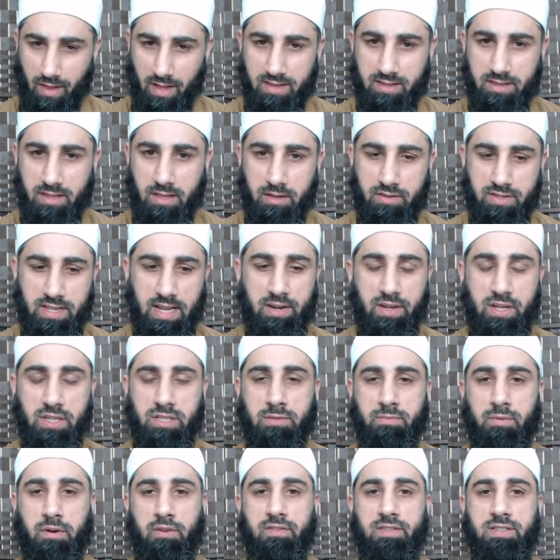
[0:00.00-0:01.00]
the salutation of
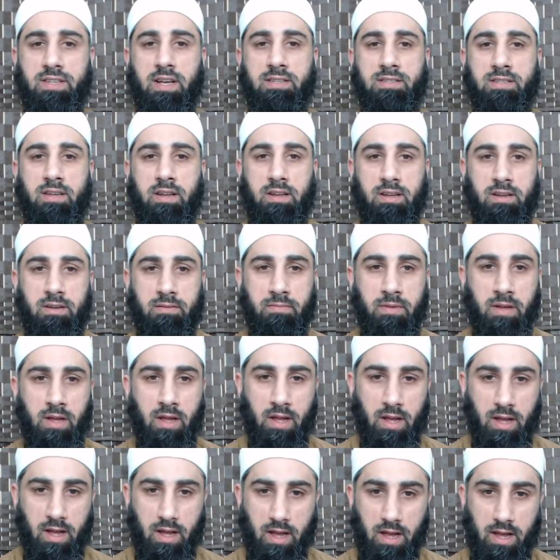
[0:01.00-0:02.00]
the Prophet sallallahu alaihi wasallam,
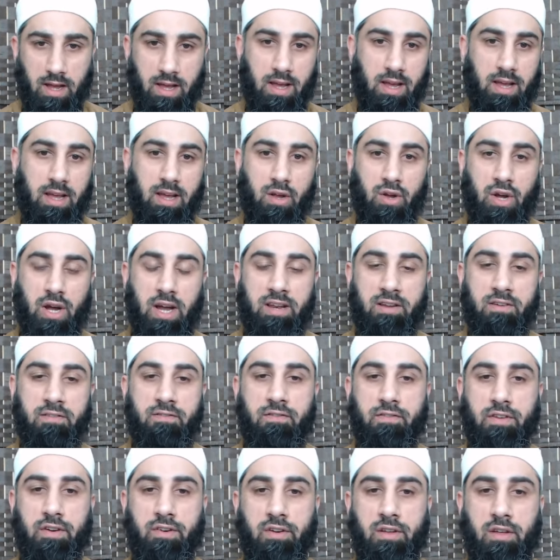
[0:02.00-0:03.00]
uh, uh, kind of
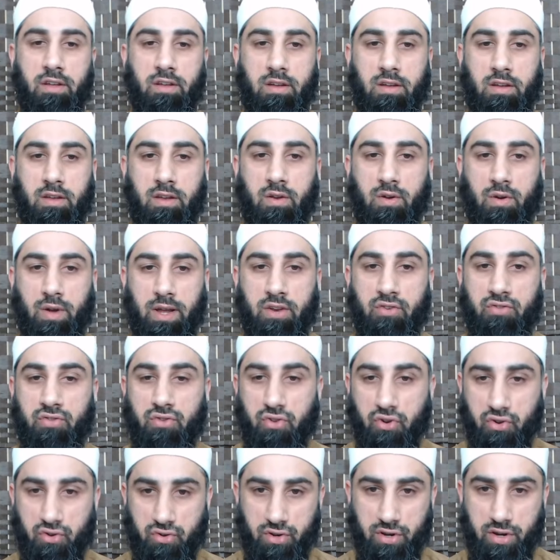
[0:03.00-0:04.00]
uh, you know
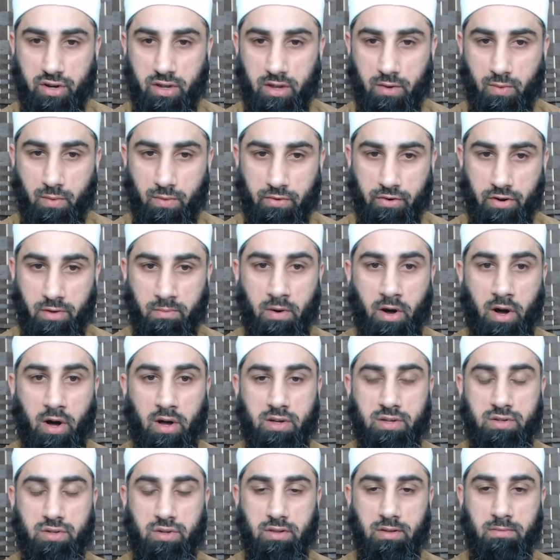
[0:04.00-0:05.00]
introductory
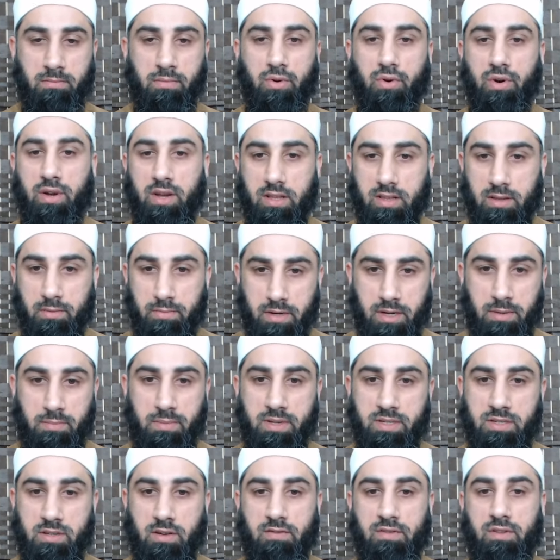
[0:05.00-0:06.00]
remarks to the book and the
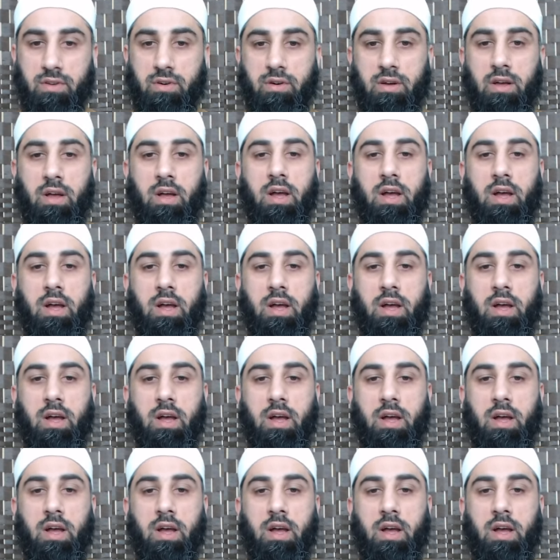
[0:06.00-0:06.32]
purpose of the,